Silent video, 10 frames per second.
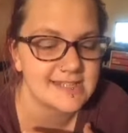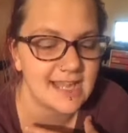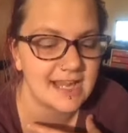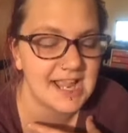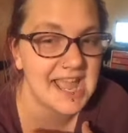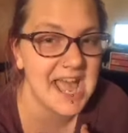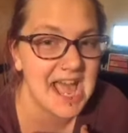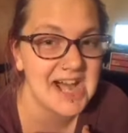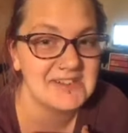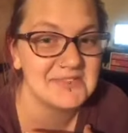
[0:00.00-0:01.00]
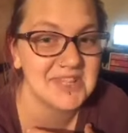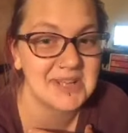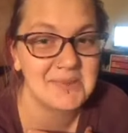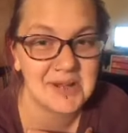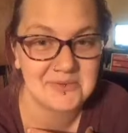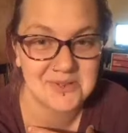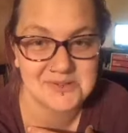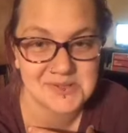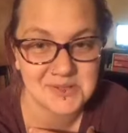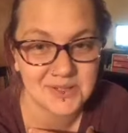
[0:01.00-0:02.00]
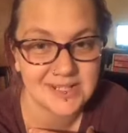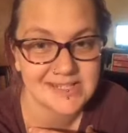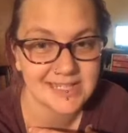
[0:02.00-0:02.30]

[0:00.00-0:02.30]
that I have like about rose quartz.